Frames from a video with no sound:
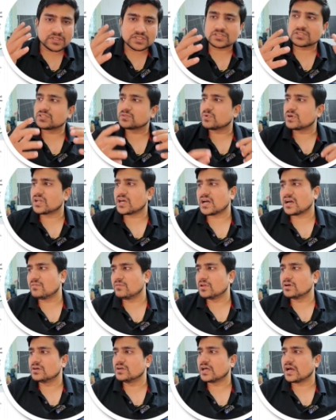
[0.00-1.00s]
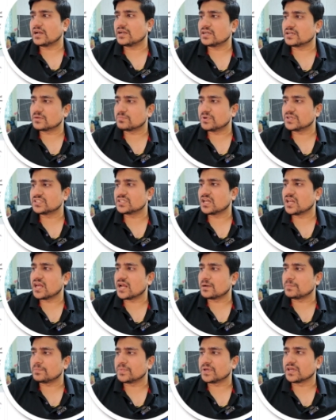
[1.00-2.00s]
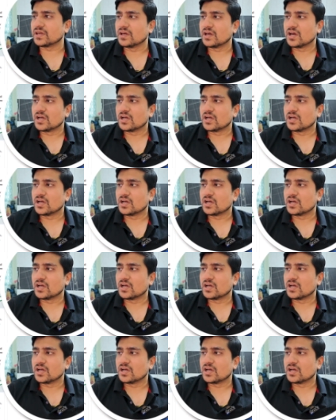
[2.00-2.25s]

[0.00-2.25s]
This is what I have learned and it basically helped me.